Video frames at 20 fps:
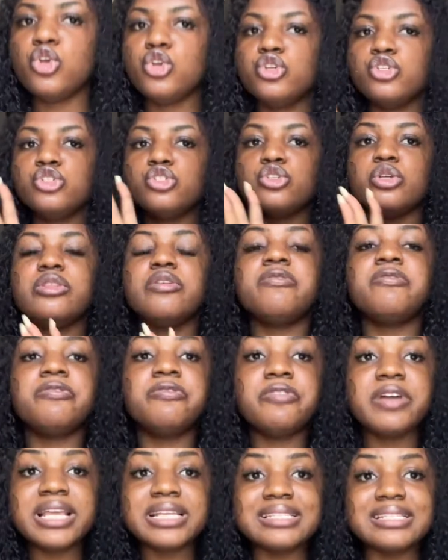So the
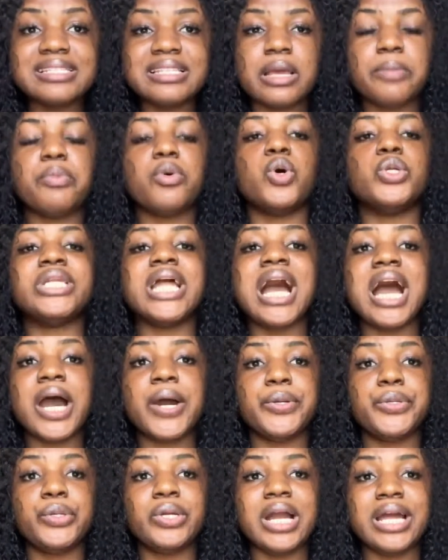first step on how
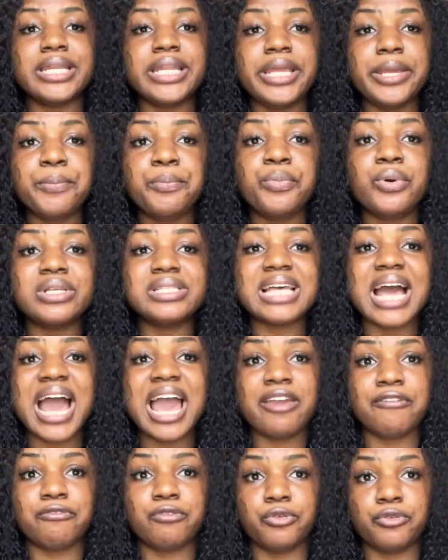you can get a
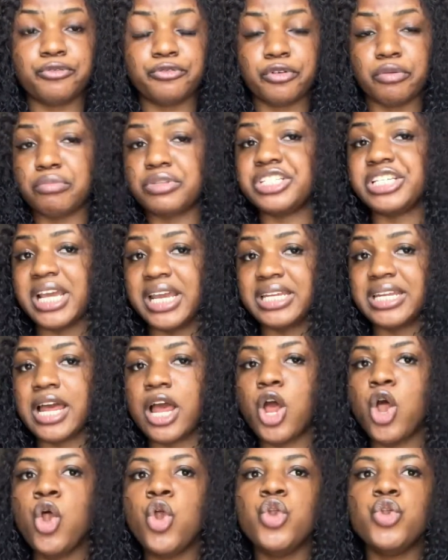phone from China,
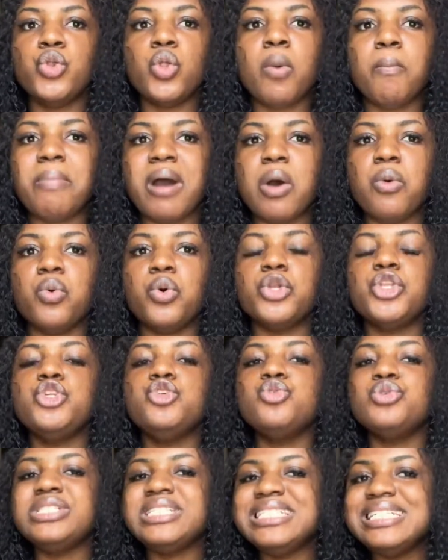number one,
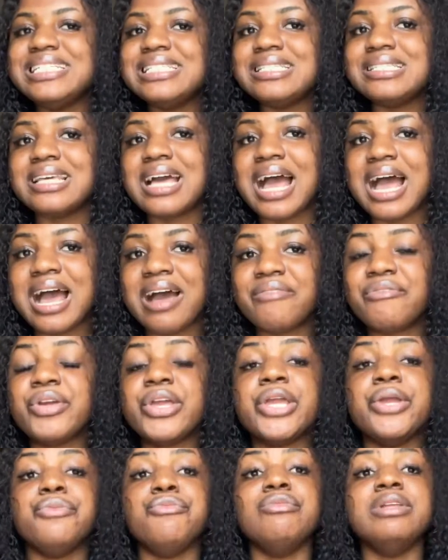you need to have
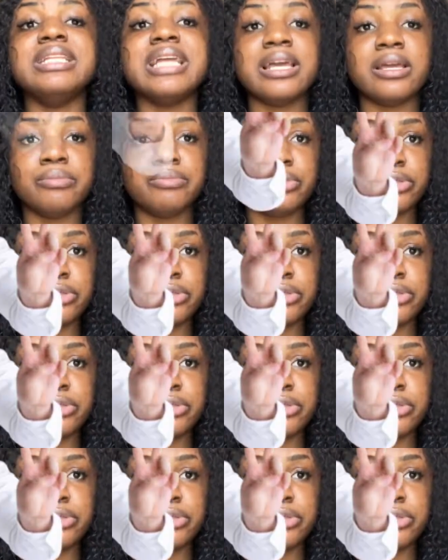a reliable